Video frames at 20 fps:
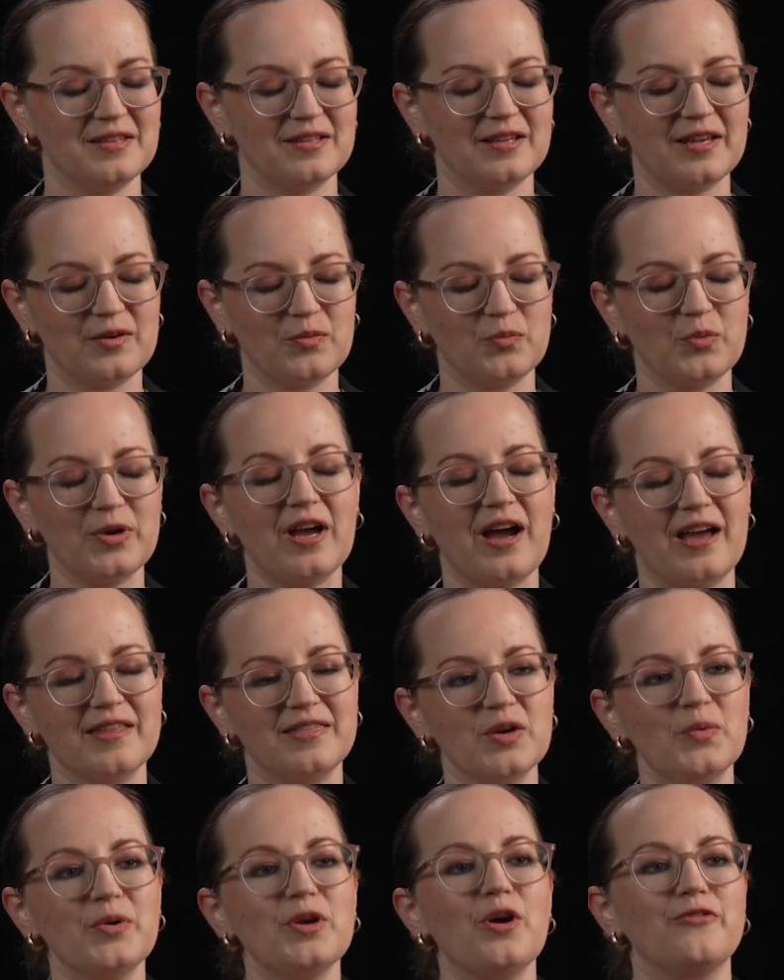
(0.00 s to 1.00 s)
I
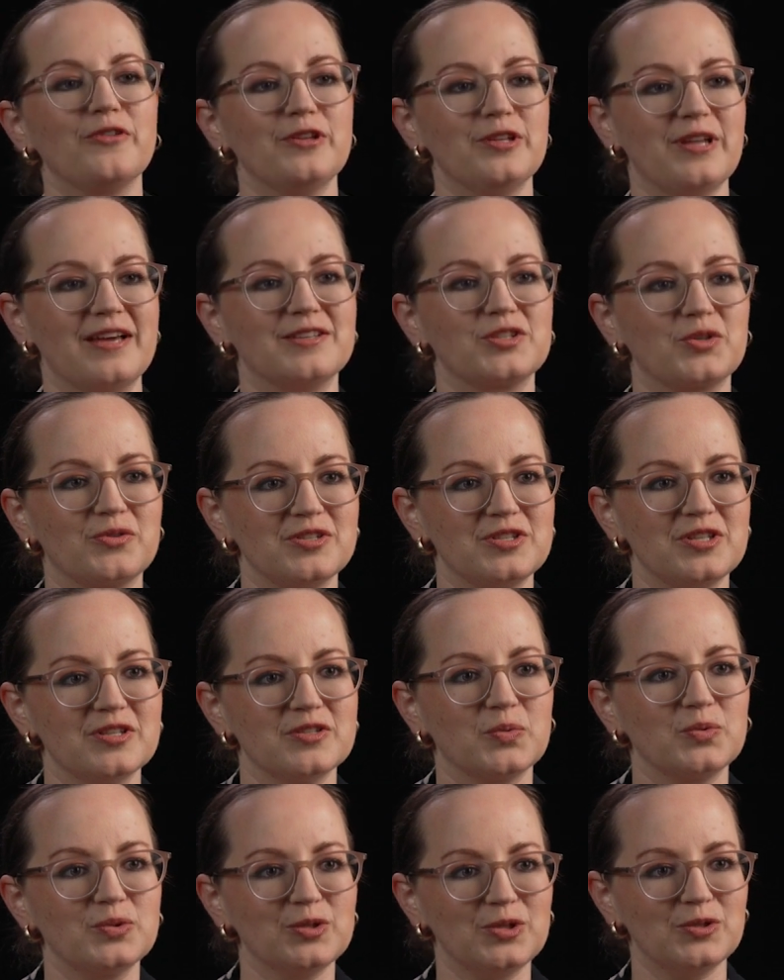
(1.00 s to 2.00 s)
think we often, as
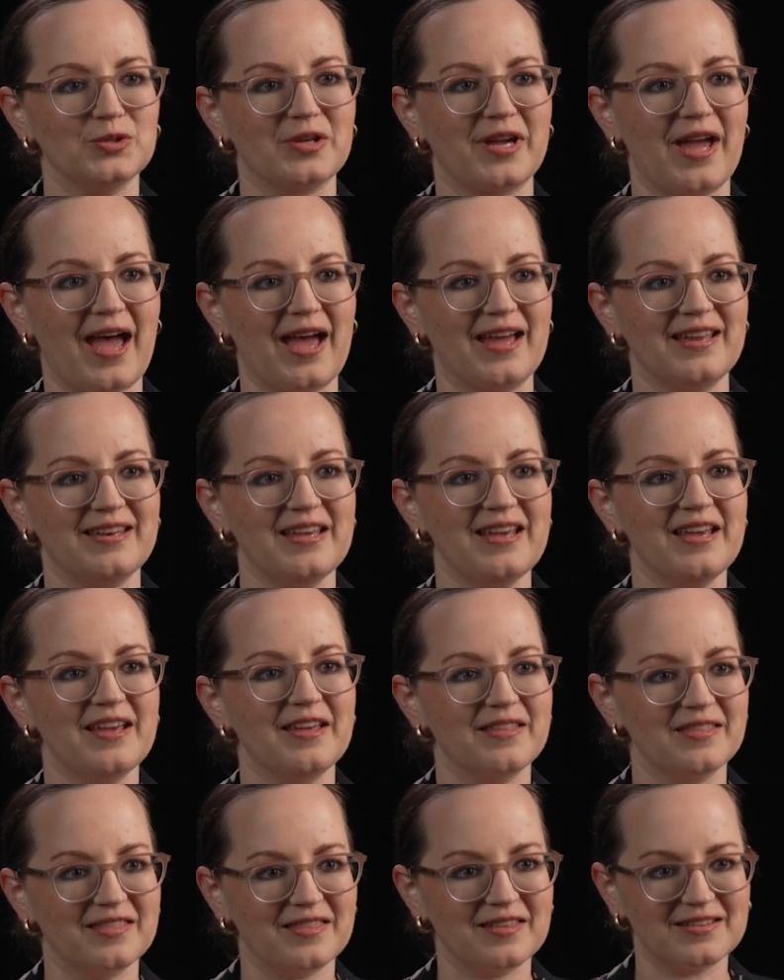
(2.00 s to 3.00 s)
Christians, will look at
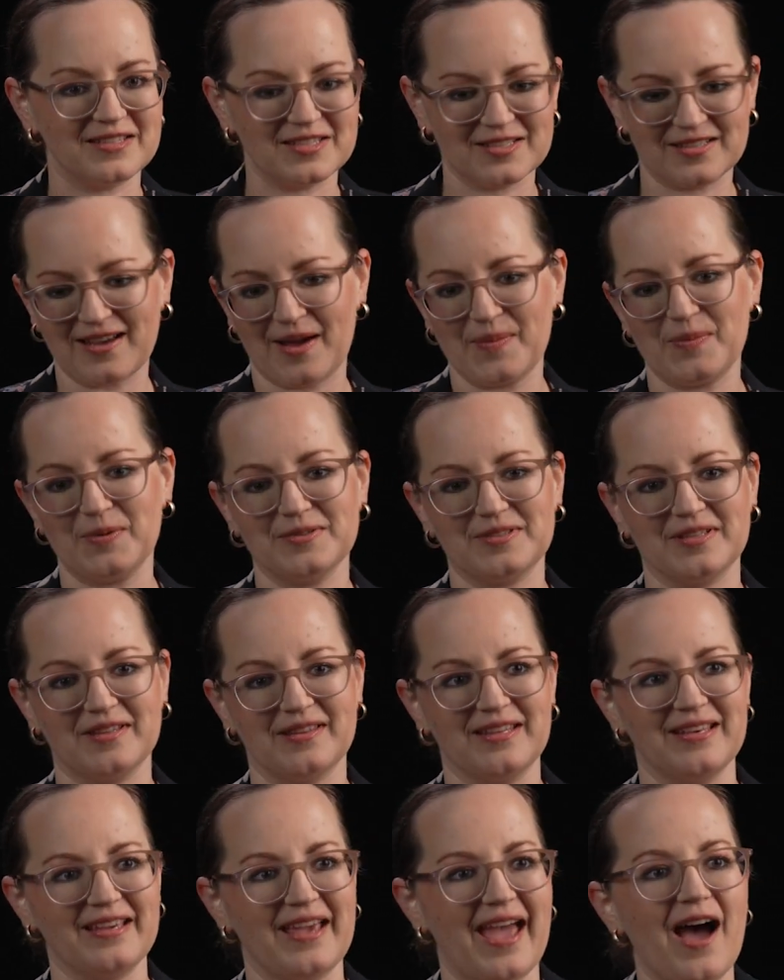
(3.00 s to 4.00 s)
the disciples and
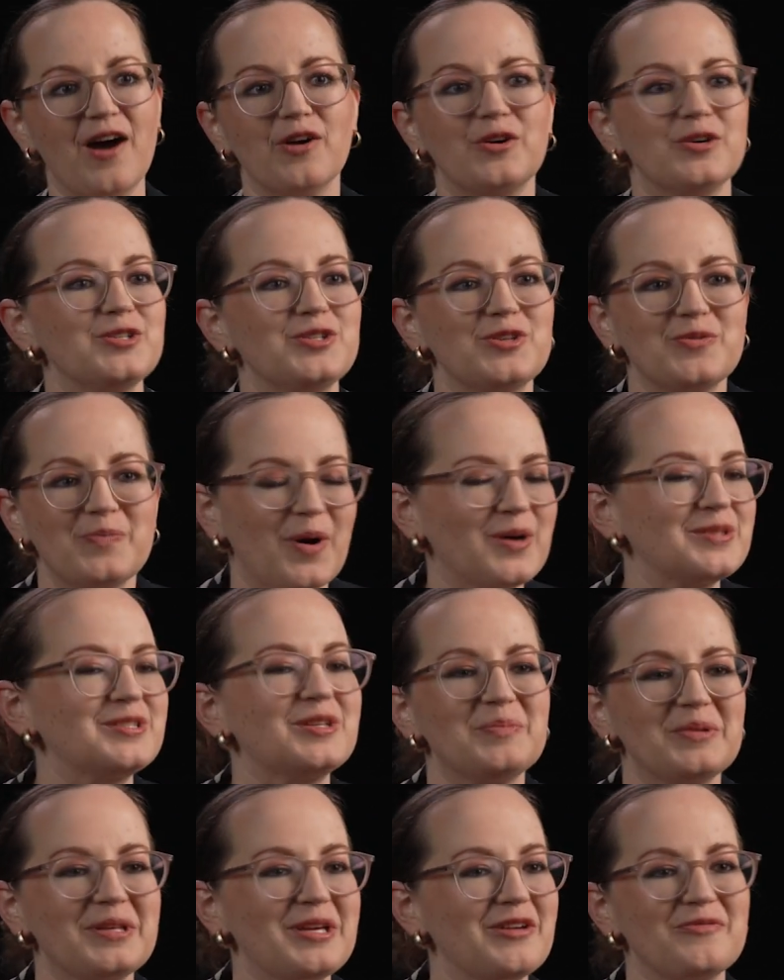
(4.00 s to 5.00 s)
think, how could you
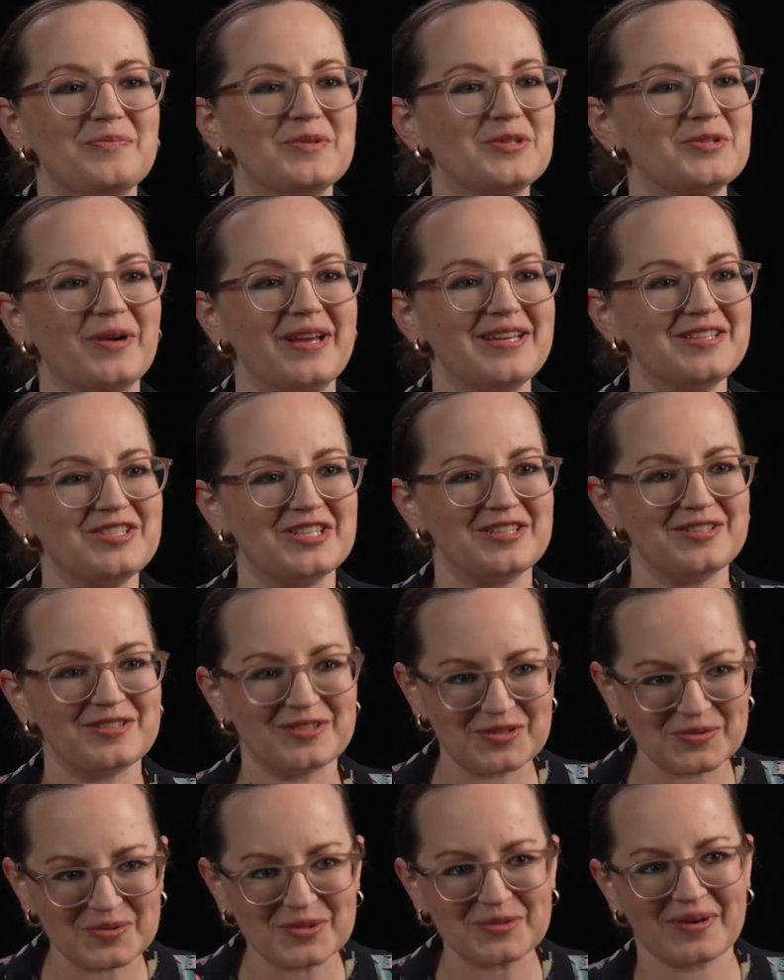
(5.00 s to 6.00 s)
possibly have betrayed
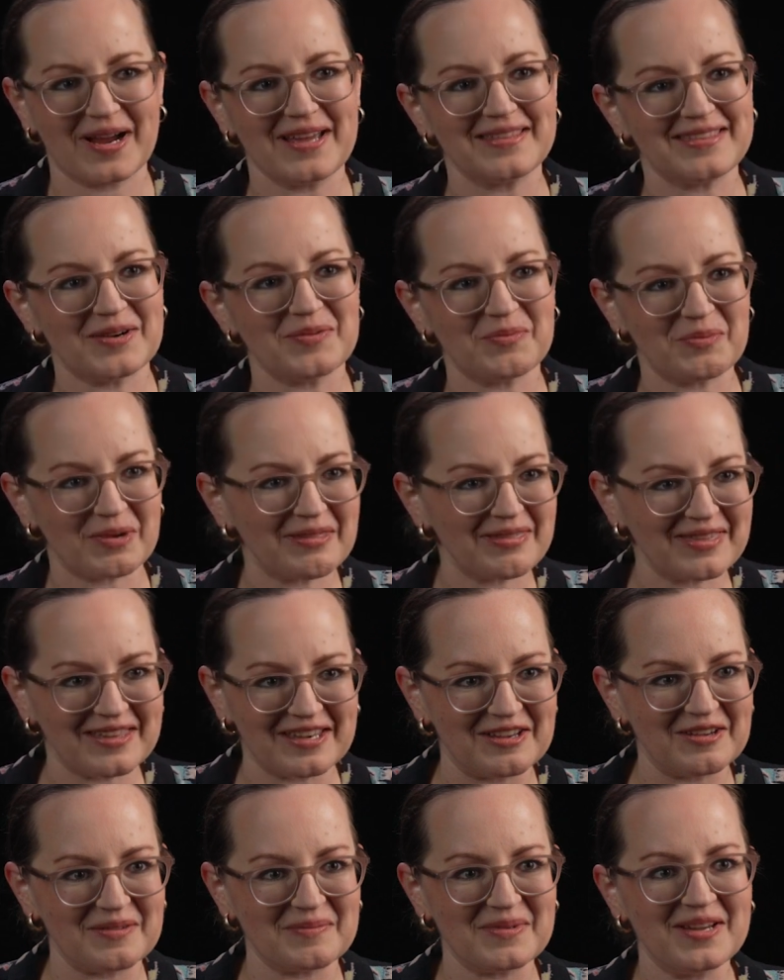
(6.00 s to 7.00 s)
Jesus? You were right there with
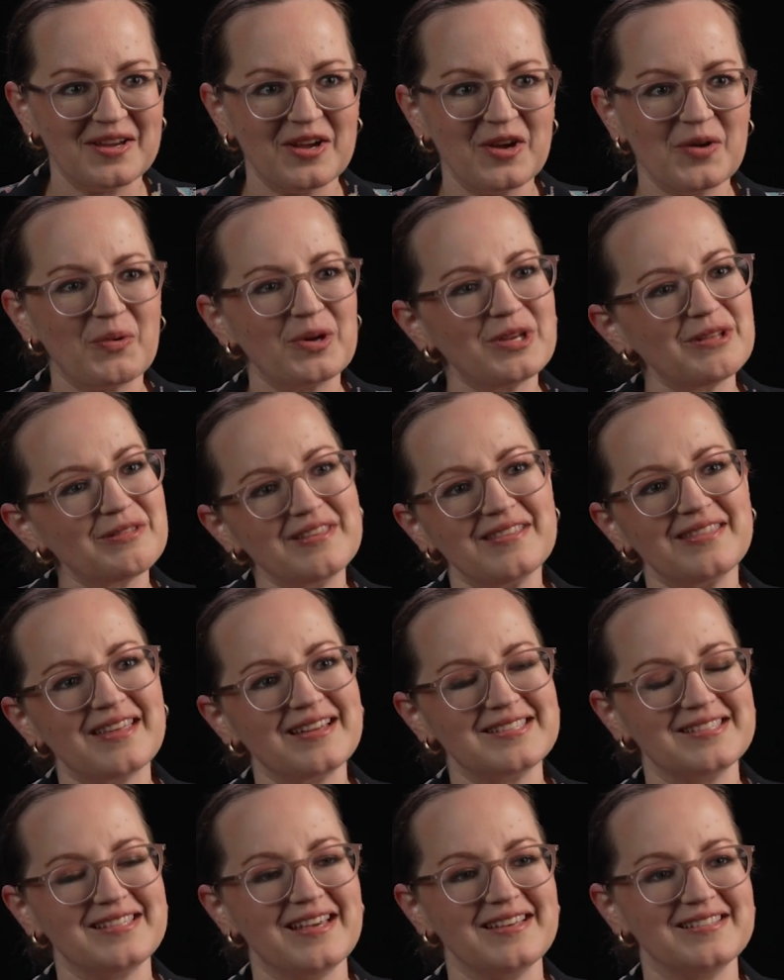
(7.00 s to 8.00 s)
him. What do you think
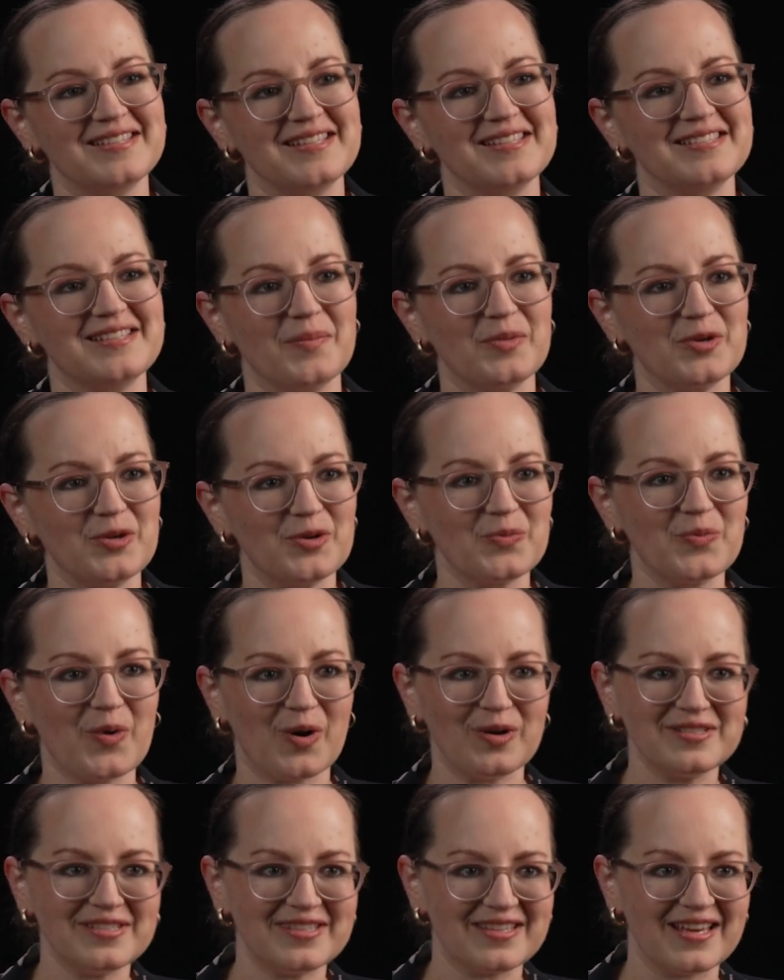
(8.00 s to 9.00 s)
that says, that someone who
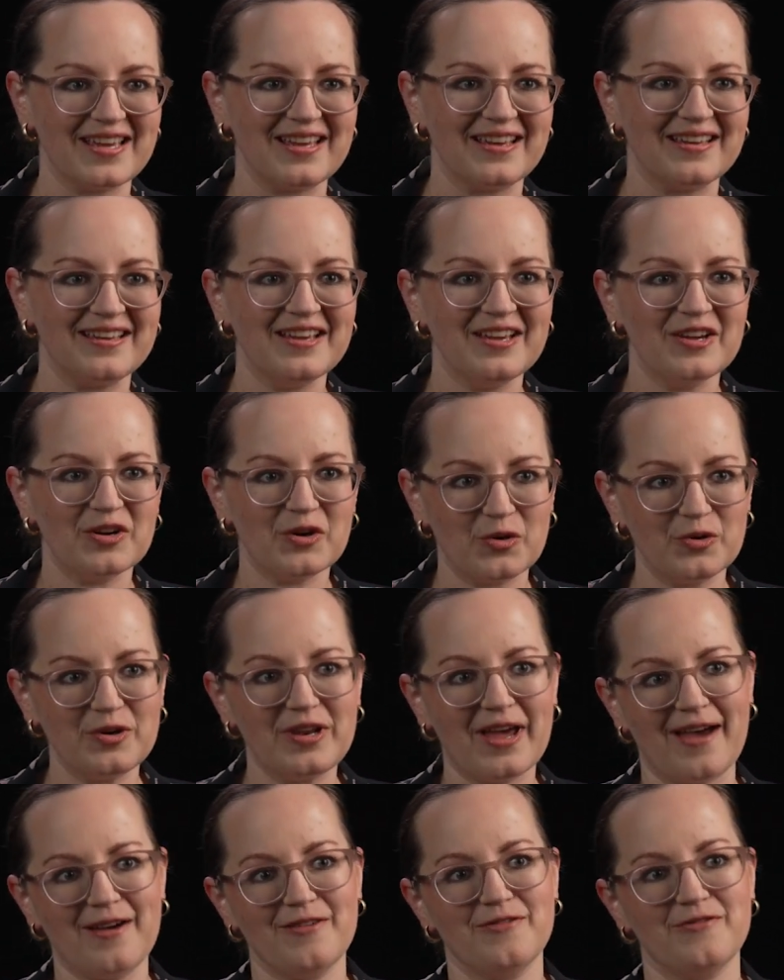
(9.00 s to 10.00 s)
was there could
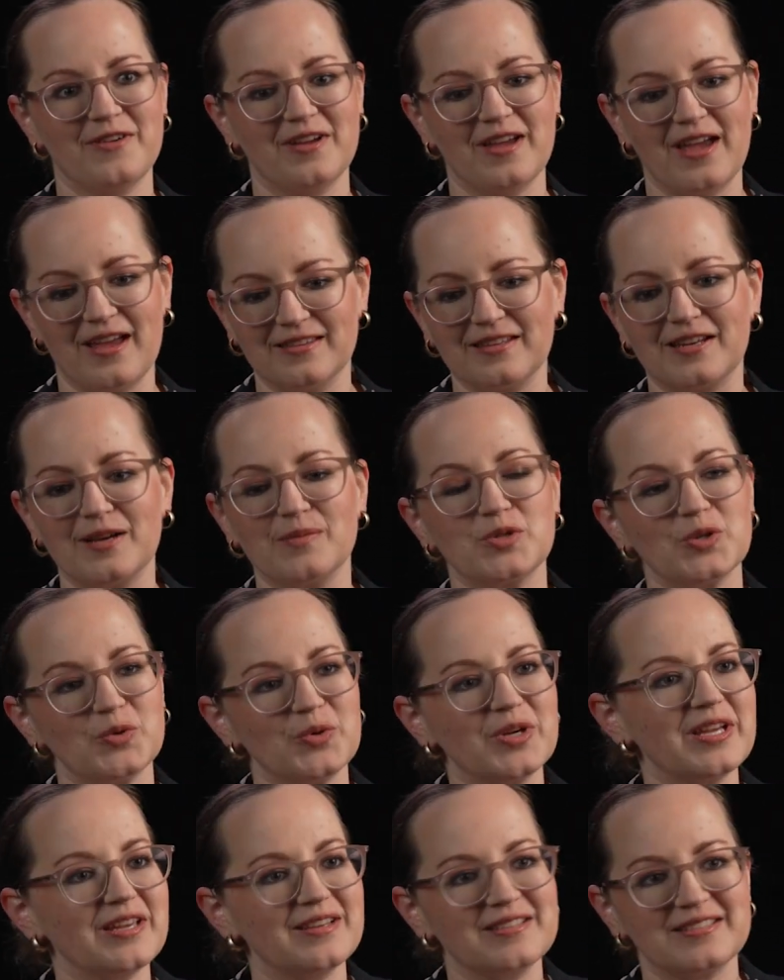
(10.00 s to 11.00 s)
have ended up
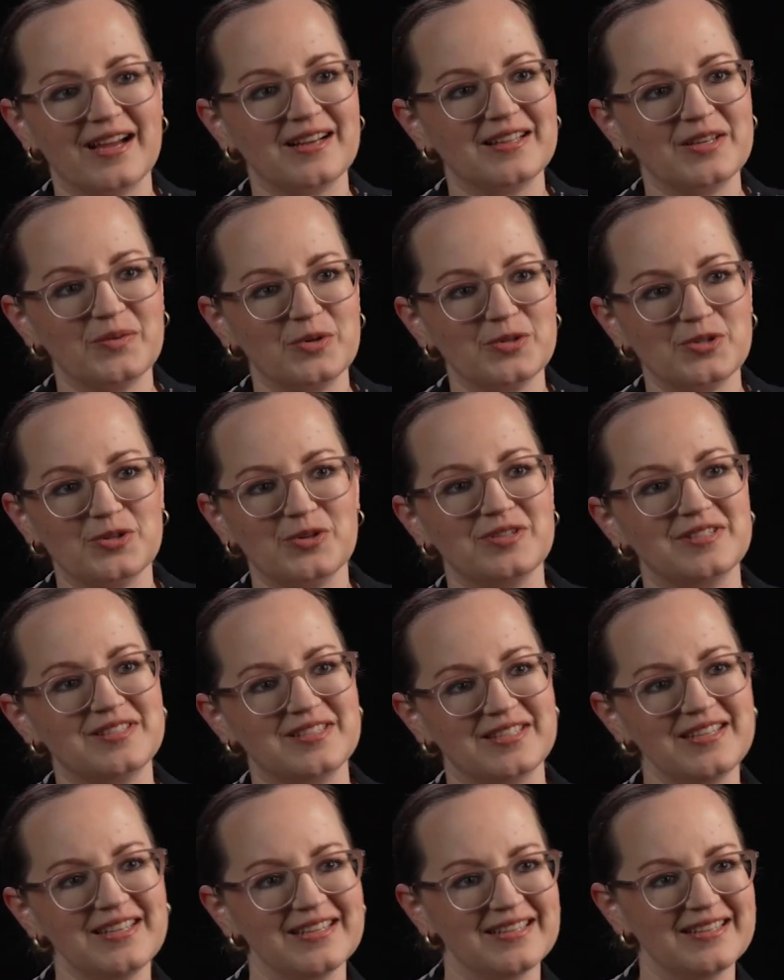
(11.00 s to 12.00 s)
doing exactly what Judas
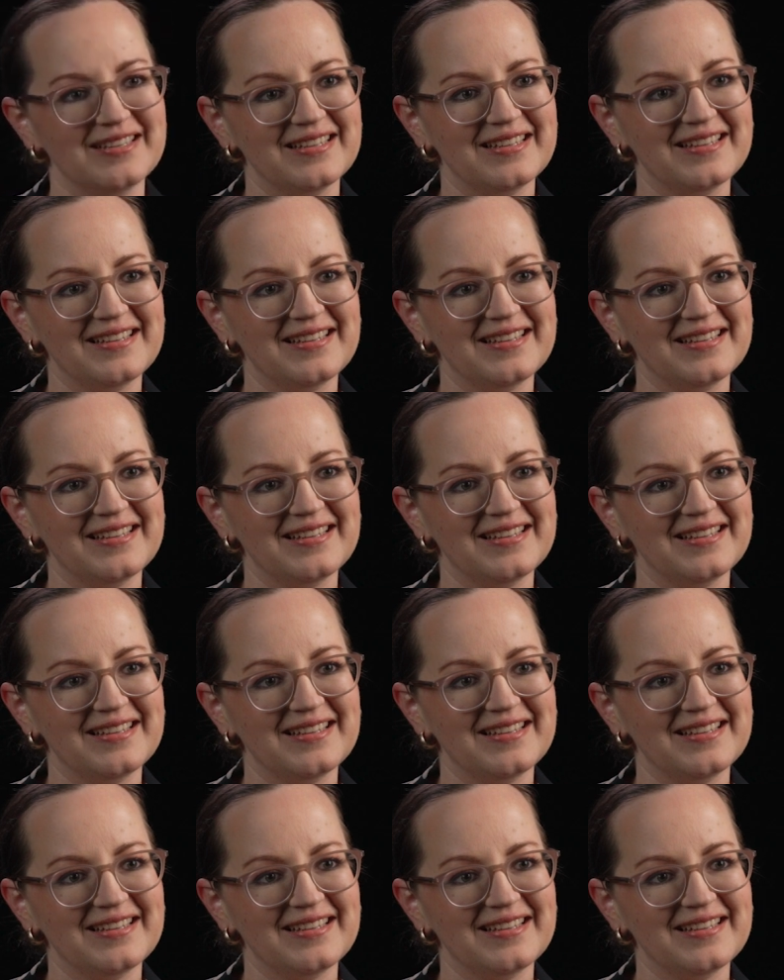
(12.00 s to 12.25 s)
did?